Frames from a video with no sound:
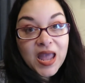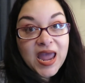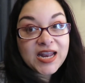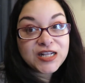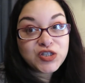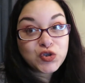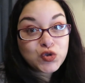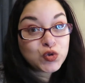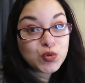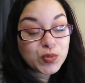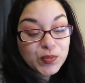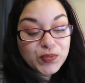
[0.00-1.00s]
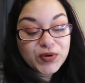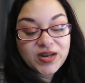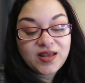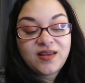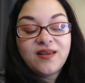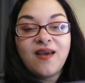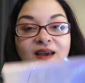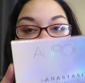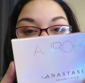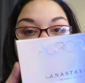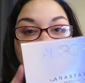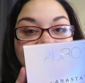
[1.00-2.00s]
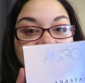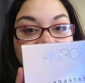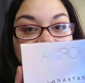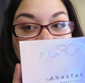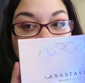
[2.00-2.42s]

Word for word: and it's super pretty, and